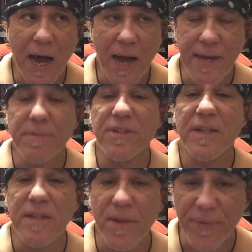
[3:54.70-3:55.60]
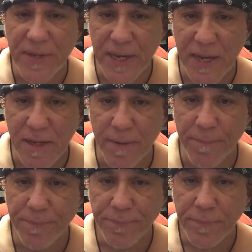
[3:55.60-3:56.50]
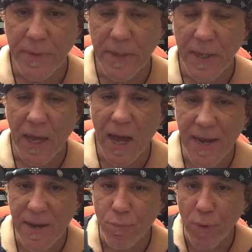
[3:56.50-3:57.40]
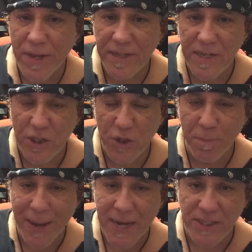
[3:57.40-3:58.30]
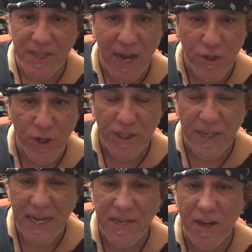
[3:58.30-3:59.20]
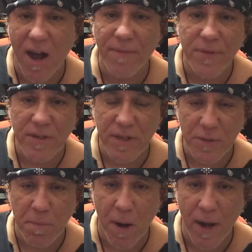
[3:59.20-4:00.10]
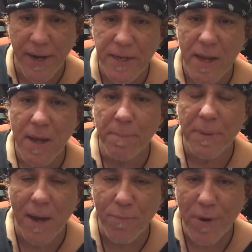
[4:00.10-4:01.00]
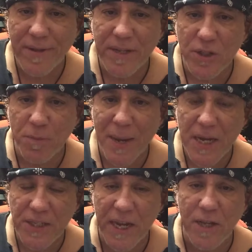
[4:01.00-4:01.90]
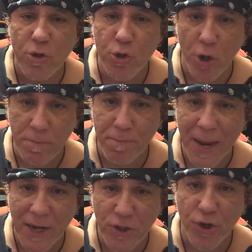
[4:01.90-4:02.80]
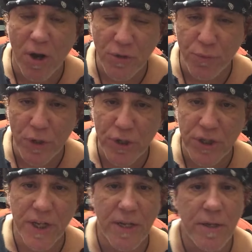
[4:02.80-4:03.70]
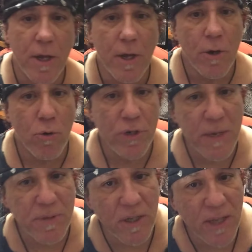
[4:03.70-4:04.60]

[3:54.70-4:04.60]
I am significant. I am renting space, not just in Covington's mind, but I'm renting space in dirtbag Charles Richardson, who keeps